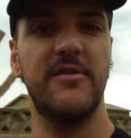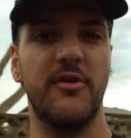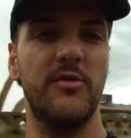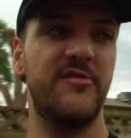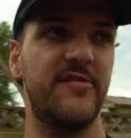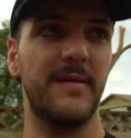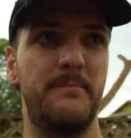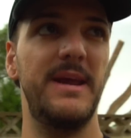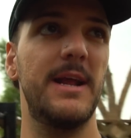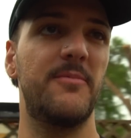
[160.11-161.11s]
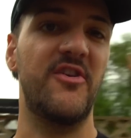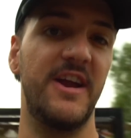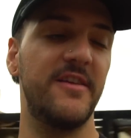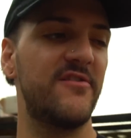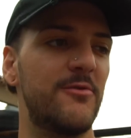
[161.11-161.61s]
It's always just like beat up
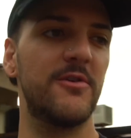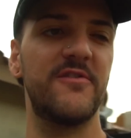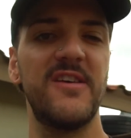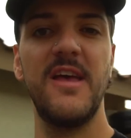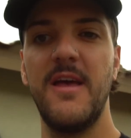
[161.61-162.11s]
China scooters